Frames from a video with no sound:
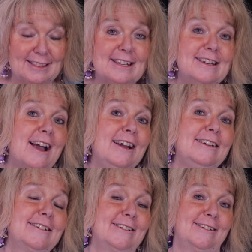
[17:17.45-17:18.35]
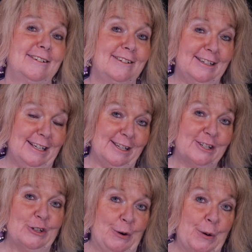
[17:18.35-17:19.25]
The night
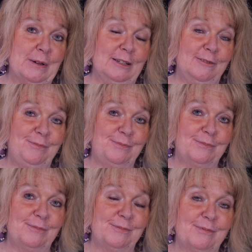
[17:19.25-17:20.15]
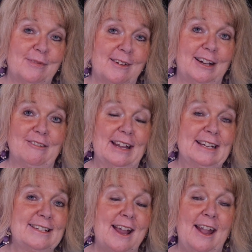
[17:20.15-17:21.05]
is normal. If I
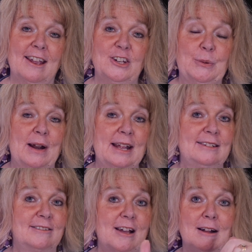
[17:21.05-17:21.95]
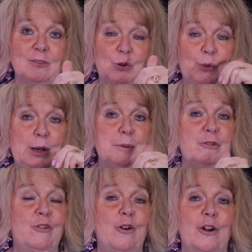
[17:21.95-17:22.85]
can tag into what I taught the week
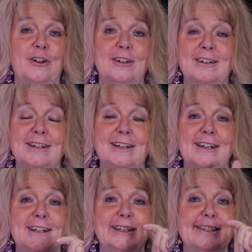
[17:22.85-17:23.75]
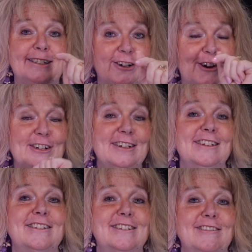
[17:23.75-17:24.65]
before,
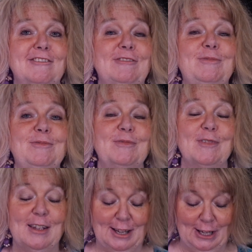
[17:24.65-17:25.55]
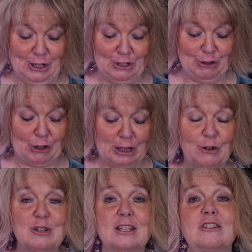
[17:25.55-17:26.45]
darkness is your
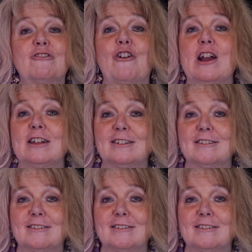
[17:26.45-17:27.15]
closest friend.